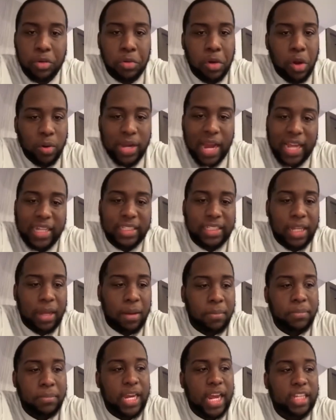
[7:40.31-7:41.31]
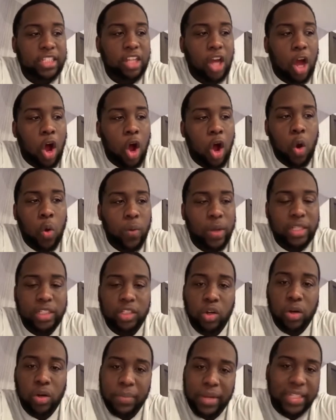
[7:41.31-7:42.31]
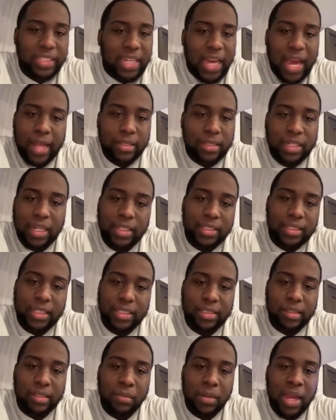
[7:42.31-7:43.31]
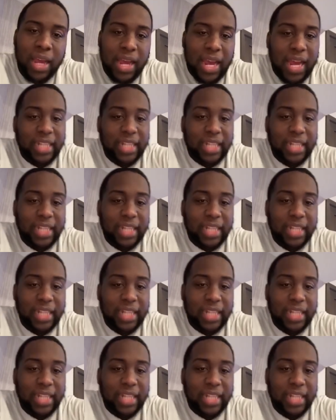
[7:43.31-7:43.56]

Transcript: You know, that's something that's always going to be tied to their system.